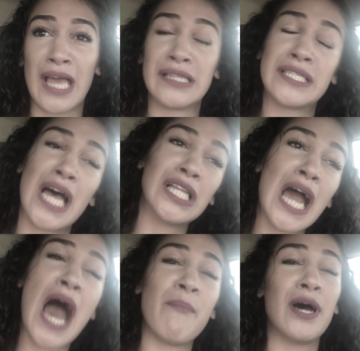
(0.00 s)
and tell her
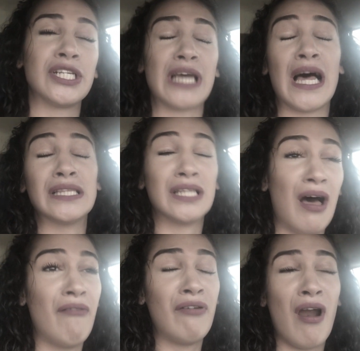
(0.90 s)
how much I
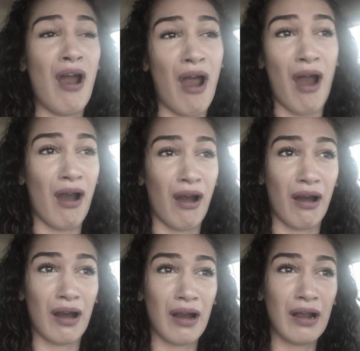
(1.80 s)
love her.